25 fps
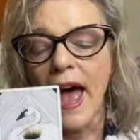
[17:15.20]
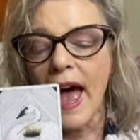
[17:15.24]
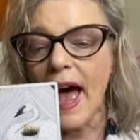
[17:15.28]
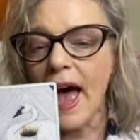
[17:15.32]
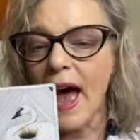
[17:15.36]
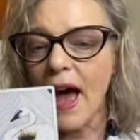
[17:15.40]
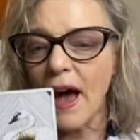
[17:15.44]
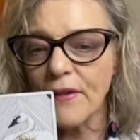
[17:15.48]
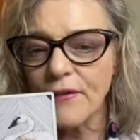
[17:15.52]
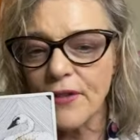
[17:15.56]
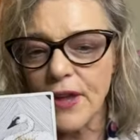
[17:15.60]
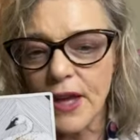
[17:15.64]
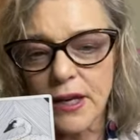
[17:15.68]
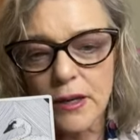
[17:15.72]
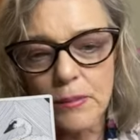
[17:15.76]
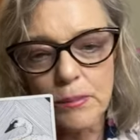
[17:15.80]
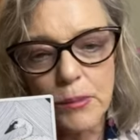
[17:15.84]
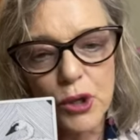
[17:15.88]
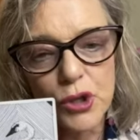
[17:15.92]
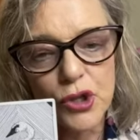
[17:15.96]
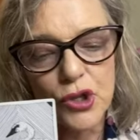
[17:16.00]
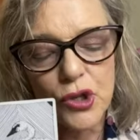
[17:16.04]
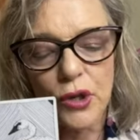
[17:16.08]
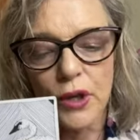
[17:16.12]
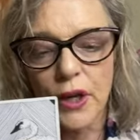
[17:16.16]
have that
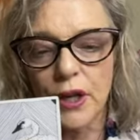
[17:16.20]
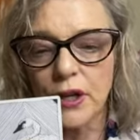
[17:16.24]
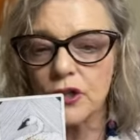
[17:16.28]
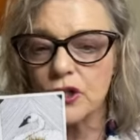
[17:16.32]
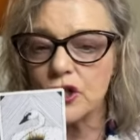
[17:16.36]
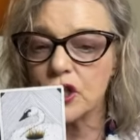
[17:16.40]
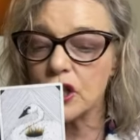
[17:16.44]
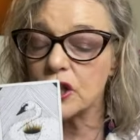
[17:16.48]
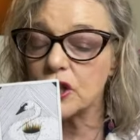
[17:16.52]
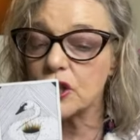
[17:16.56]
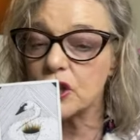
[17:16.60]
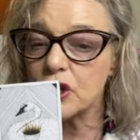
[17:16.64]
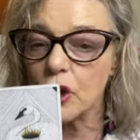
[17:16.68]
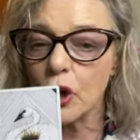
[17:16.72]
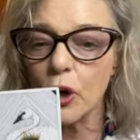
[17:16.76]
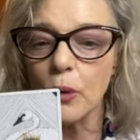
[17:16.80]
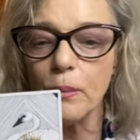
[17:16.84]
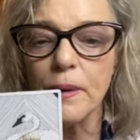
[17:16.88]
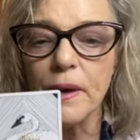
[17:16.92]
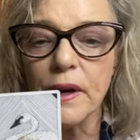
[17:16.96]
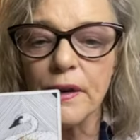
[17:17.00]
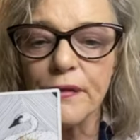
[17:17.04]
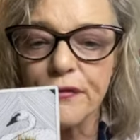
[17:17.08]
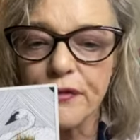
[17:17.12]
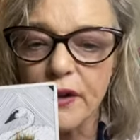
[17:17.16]
emotional energy. Don't
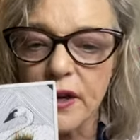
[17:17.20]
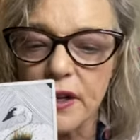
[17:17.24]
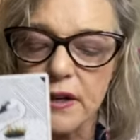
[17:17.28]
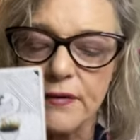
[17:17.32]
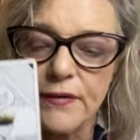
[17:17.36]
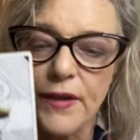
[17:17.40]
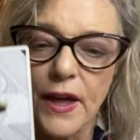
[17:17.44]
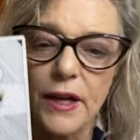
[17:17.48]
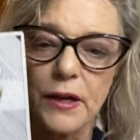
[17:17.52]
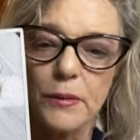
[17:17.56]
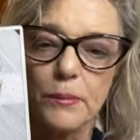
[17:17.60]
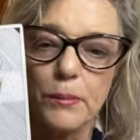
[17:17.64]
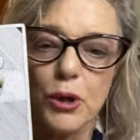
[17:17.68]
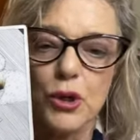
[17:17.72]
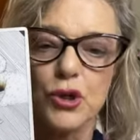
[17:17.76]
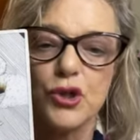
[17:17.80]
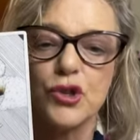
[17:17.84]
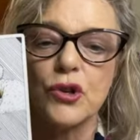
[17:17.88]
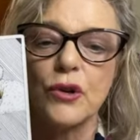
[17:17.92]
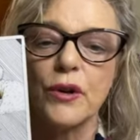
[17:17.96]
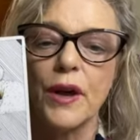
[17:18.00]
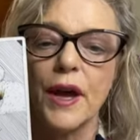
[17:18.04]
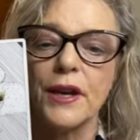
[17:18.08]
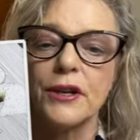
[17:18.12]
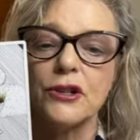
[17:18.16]
be afraid of that
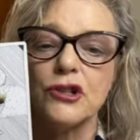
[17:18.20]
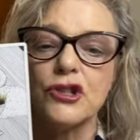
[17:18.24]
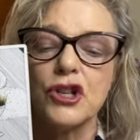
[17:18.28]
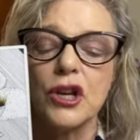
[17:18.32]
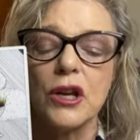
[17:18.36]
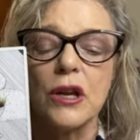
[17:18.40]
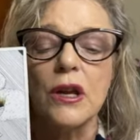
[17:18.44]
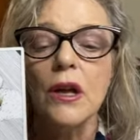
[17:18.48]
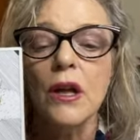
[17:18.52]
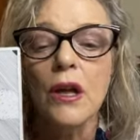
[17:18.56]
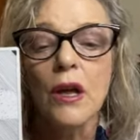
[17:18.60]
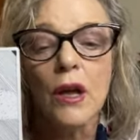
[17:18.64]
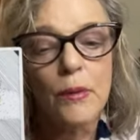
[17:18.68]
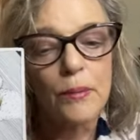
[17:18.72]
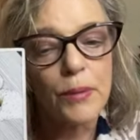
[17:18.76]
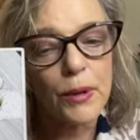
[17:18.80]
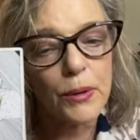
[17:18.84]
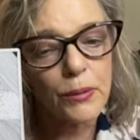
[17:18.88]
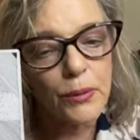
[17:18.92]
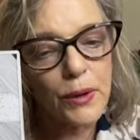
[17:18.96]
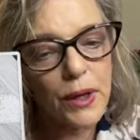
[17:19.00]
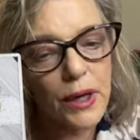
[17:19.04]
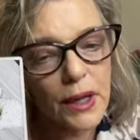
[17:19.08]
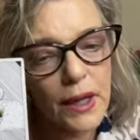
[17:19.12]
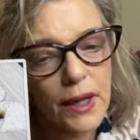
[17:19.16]
emotional energy, but
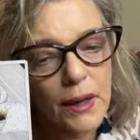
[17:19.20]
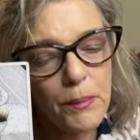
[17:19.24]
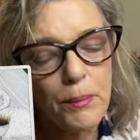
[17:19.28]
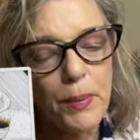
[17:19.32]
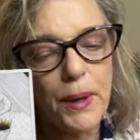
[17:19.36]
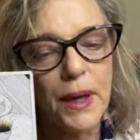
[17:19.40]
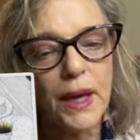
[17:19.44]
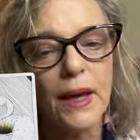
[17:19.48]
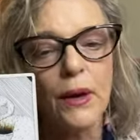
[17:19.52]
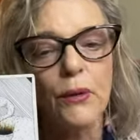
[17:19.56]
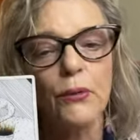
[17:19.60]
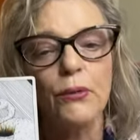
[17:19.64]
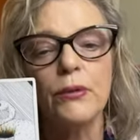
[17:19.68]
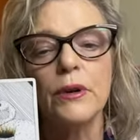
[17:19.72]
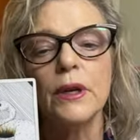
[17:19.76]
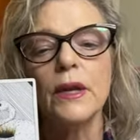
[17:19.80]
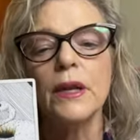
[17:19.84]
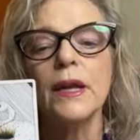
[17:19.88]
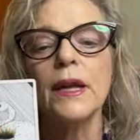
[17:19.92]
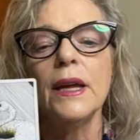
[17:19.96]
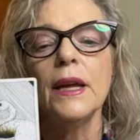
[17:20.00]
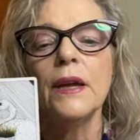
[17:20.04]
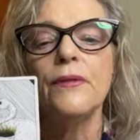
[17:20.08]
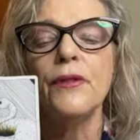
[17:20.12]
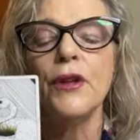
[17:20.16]
really being
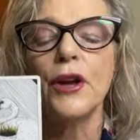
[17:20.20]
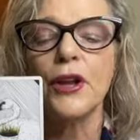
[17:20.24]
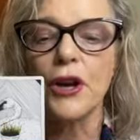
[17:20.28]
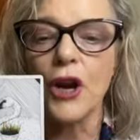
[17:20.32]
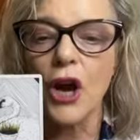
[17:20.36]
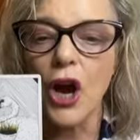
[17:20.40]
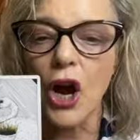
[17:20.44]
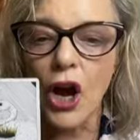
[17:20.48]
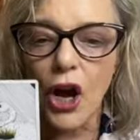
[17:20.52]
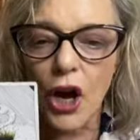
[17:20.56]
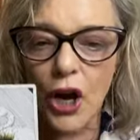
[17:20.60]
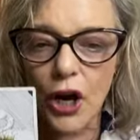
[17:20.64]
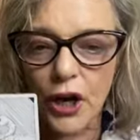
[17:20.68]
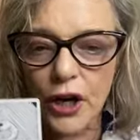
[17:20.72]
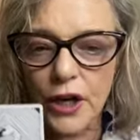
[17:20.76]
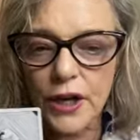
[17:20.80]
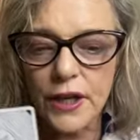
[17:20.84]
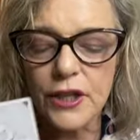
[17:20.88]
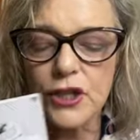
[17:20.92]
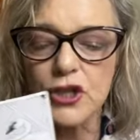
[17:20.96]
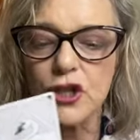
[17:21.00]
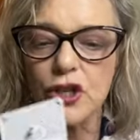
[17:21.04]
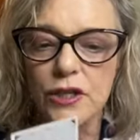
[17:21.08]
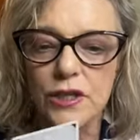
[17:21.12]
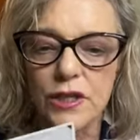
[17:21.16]
really in that heart
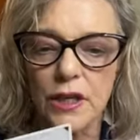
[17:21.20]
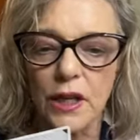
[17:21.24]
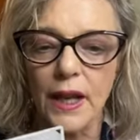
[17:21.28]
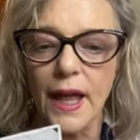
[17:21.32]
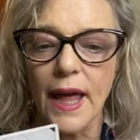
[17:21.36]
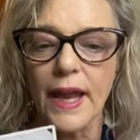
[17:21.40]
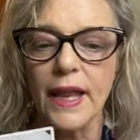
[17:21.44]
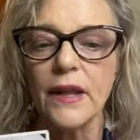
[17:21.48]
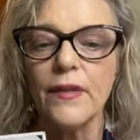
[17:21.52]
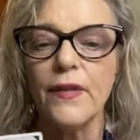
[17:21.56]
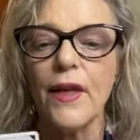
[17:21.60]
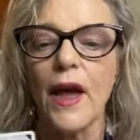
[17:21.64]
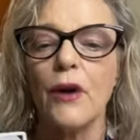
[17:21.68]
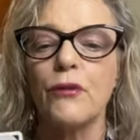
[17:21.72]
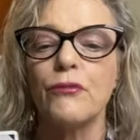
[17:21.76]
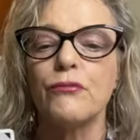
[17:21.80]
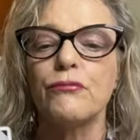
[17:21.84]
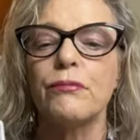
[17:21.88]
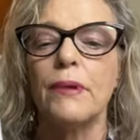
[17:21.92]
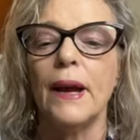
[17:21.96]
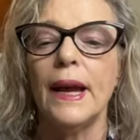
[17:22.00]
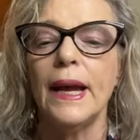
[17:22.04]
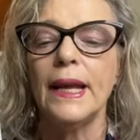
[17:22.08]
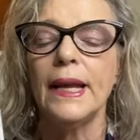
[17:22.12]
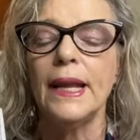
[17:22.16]
and just letting
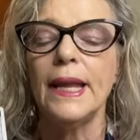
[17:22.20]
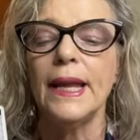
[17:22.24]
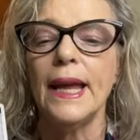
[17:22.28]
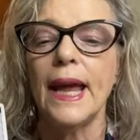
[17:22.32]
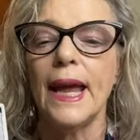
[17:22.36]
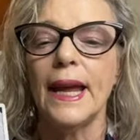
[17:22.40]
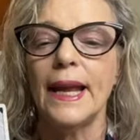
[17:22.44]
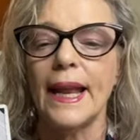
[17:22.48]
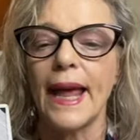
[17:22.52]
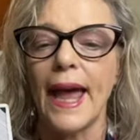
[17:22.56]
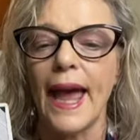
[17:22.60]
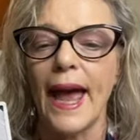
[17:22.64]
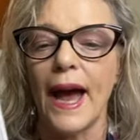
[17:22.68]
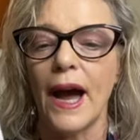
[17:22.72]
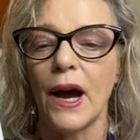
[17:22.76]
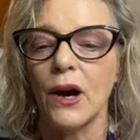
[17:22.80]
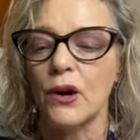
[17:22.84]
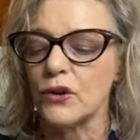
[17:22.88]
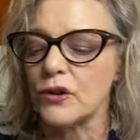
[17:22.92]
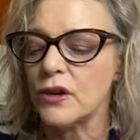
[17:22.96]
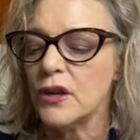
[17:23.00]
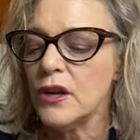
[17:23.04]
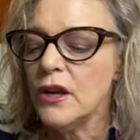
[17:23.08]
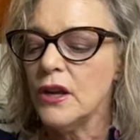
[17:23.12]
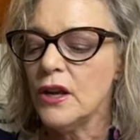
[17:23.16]
that radiate
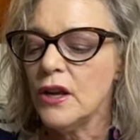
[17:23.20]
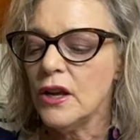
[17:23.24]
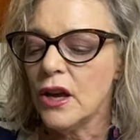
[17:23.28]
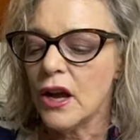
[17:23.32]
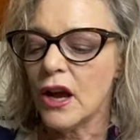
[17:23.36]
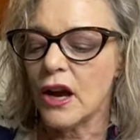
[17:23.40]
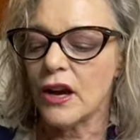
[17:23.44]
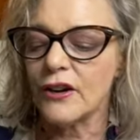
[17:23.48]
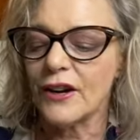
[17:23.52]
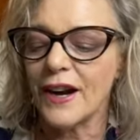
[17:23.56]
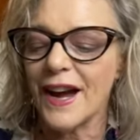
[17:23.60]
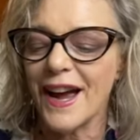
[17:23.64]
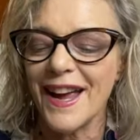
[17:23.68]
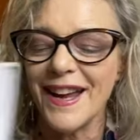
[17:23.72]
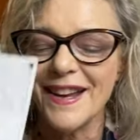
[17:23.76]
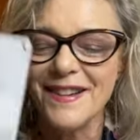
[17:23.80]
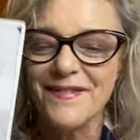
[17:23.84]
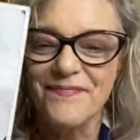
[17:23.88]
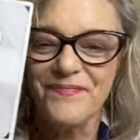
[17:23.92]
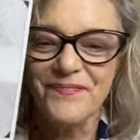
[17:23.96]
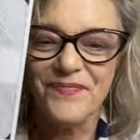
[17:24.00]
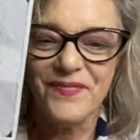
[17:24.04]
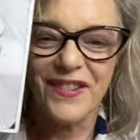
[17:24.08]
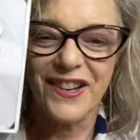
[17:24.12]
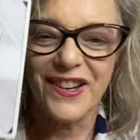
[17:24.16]
out. All right.
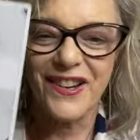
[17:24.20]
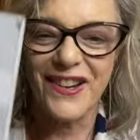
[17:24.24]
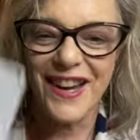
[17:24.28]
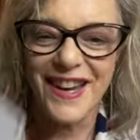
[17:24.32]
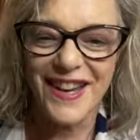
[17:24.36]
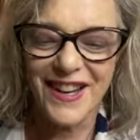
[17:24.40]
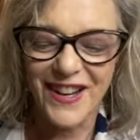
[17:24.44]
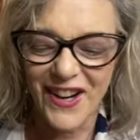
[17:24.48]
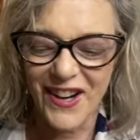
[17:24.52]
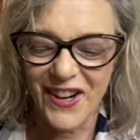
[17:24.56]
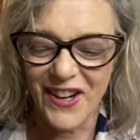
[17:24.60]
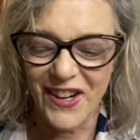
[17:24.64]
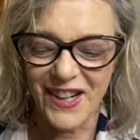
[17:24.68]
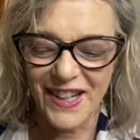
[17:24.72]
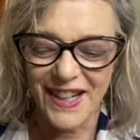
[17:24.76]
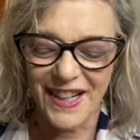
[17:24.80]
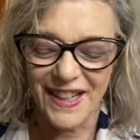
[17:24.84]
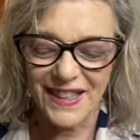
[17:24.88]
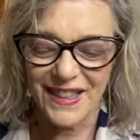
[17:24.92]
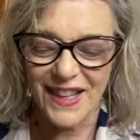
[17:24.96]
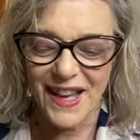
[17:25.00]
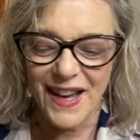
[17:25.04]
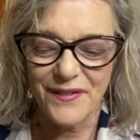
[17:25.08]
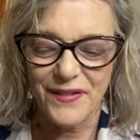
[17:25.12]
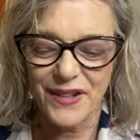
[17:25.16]
Great card. I
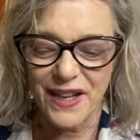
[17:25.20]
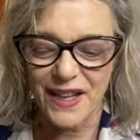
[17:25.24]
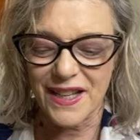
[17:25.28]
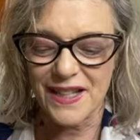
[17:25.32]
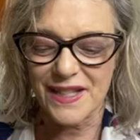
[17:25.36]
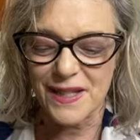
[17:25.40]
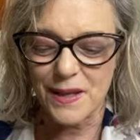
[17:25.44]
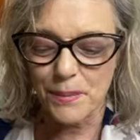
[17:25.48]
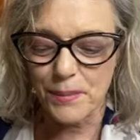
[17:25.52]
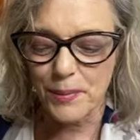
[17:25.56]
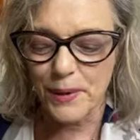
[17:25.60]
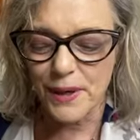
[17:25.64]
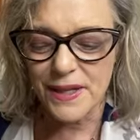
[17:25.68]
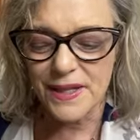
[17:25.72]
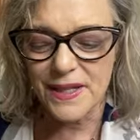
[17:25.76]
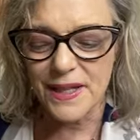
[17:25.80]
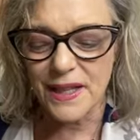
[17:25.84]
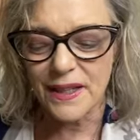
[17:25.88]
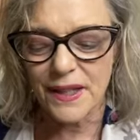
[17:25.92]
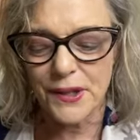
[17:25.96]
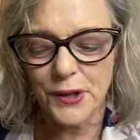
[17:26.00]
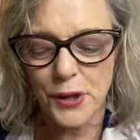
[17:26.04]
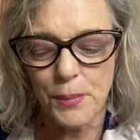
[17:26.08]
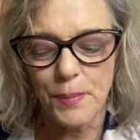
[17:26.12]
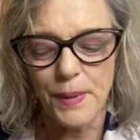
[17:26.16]
love it because it brings a
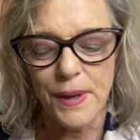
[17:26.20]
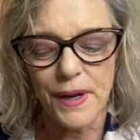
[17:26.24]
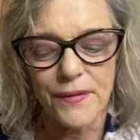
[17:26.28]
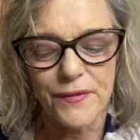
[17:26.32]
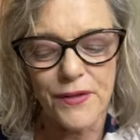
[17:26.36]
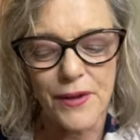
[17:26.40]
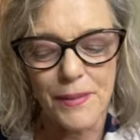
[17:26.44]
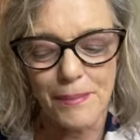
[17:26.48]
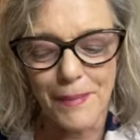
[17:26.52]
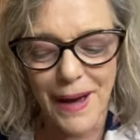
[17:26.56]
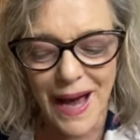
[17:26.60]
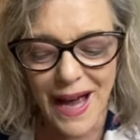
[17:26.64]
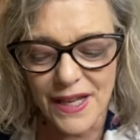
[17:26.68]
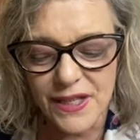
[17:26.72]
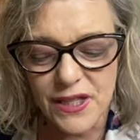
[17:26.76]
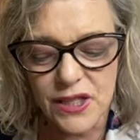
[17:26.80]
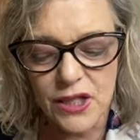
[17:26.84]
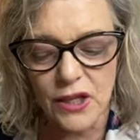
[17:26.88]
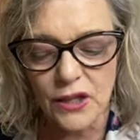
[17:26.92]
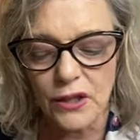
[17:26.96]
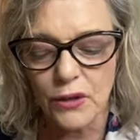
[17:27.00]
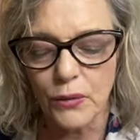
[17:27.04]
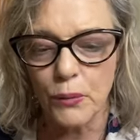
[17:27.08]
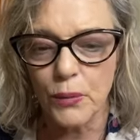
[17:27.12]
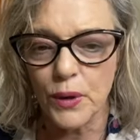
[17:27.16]
little bit of the
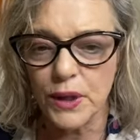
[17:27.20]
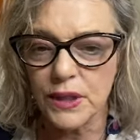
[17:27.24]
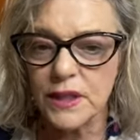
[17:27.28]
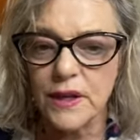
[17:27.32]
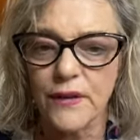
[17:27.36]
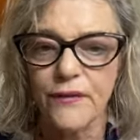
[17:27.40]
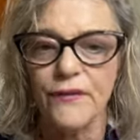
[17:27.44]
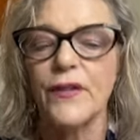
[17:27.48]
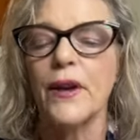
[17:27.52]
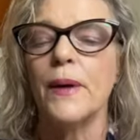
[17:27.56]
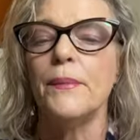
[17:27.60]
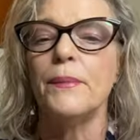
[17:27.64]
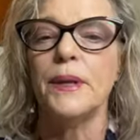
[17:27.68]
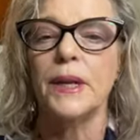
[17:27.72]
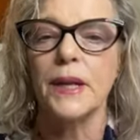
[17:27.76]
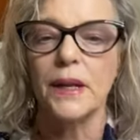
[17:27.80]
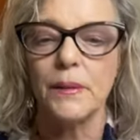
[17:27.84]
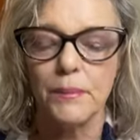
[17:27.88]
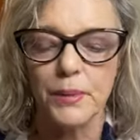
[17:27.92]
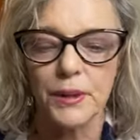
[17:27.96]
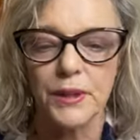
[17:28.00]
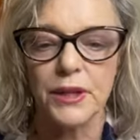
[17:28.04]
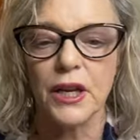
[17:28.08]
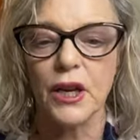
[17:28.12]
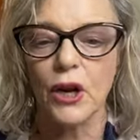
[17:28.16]
masculine with the
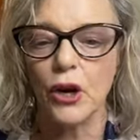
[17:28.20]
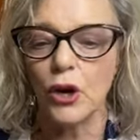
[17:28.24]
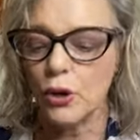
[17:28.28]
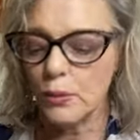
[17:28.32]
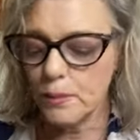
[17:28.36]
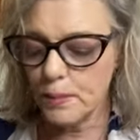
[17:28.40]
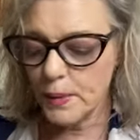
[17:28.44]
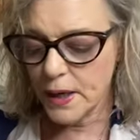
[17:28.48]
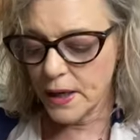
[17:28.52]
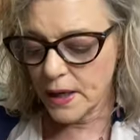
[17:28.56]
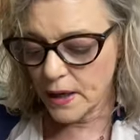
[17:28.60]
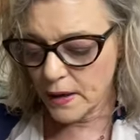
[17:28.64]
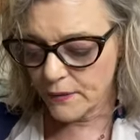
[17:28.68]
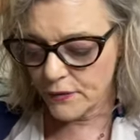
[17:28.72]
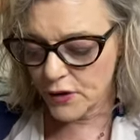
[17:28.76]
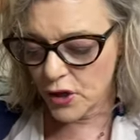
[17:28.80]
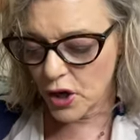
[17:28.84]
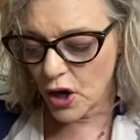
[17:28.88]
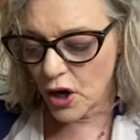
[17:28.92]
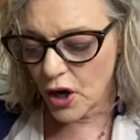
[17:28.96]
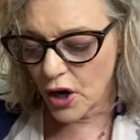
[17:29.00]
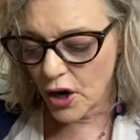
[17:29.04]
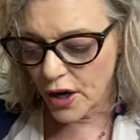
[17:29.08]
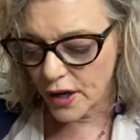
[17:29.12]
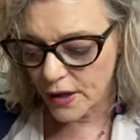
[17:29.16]
feminine, but the opening of the
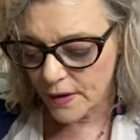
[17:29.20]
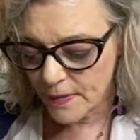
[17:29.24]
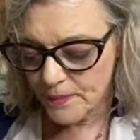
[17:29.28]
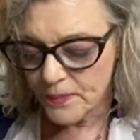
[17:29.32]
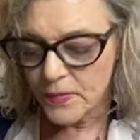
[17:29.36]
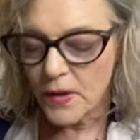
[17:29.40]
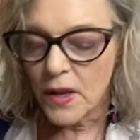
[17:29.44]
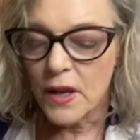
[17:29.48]
heart.